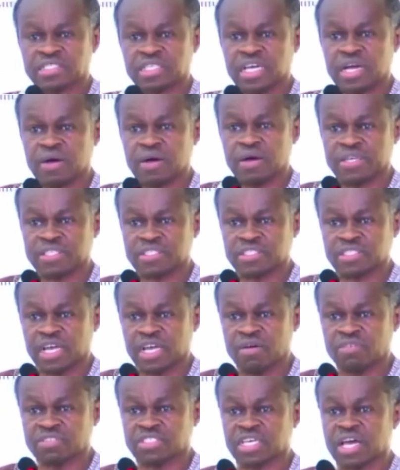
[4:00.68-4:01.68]
going to
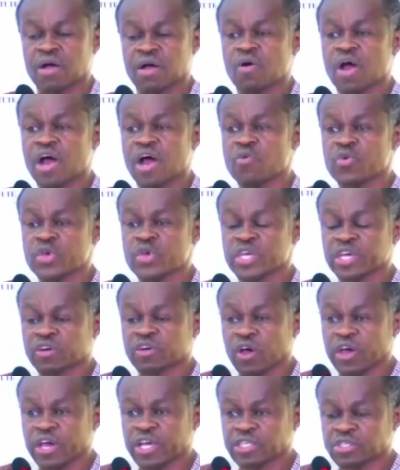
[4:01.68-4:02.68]
do it? What are the
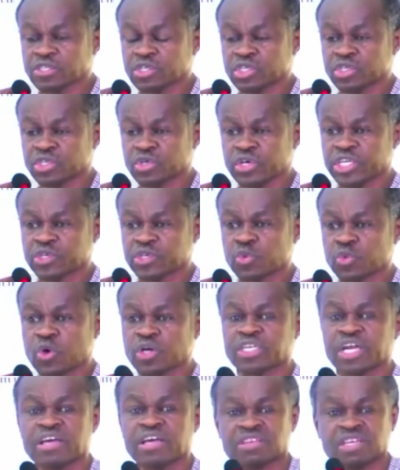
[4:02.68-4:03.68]
different
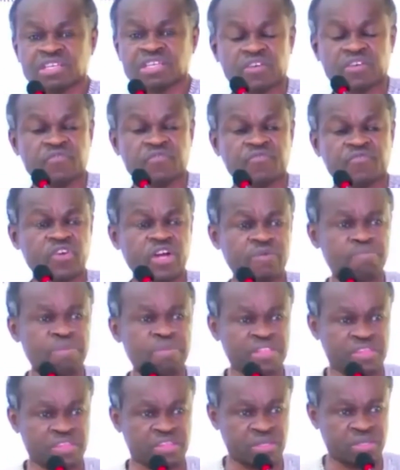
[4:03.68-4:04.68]
methods?
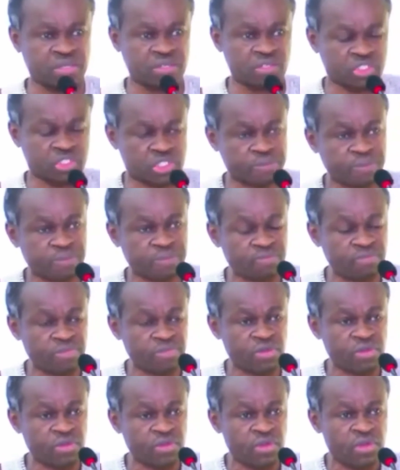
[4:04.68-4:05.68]
I
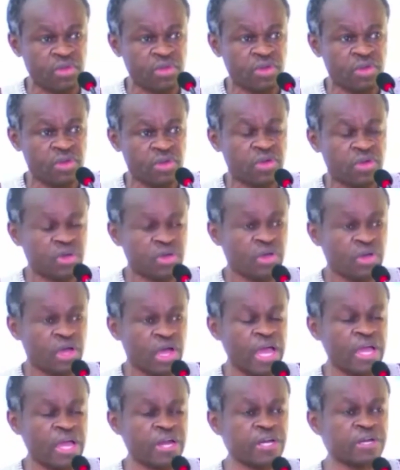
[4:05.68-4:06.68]
am
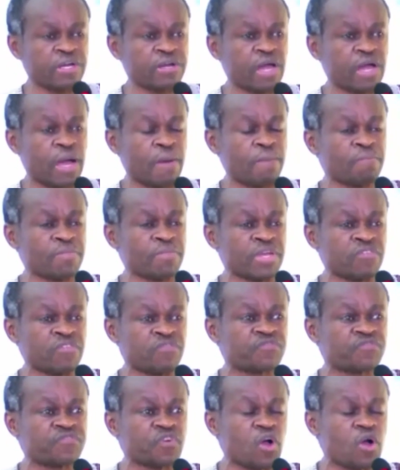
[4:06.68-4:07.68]
informed that in
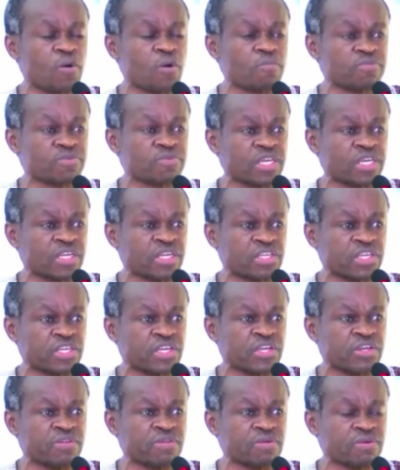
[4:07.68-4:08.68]
Uganda,
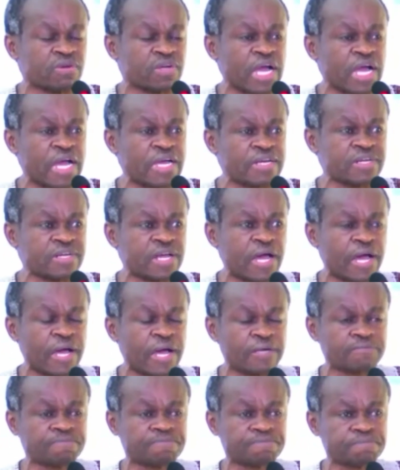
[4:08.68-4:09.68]
your
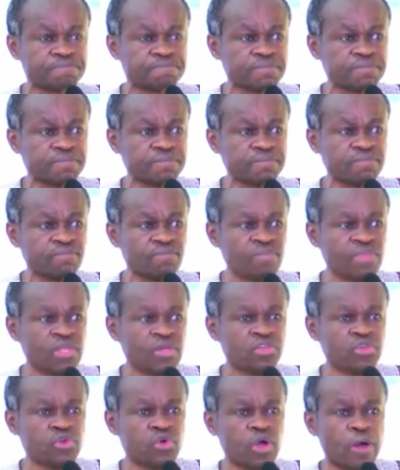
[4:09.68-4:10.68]
parliament in its
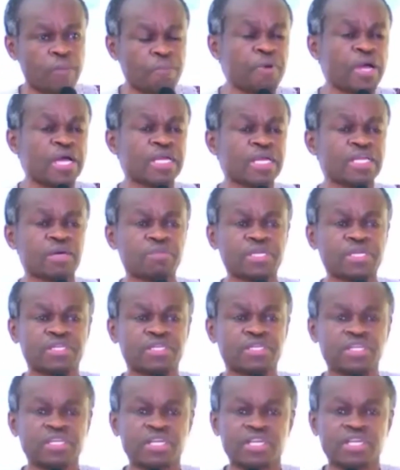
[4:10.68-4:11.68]
wisdom
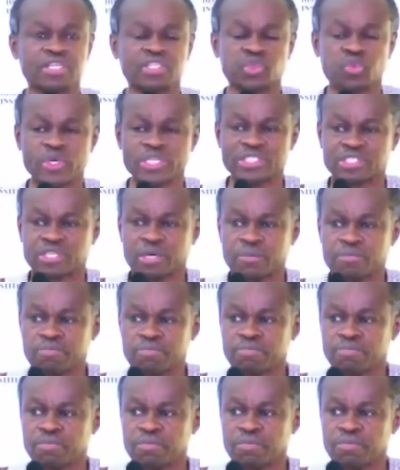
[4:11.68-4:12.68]
made a decision to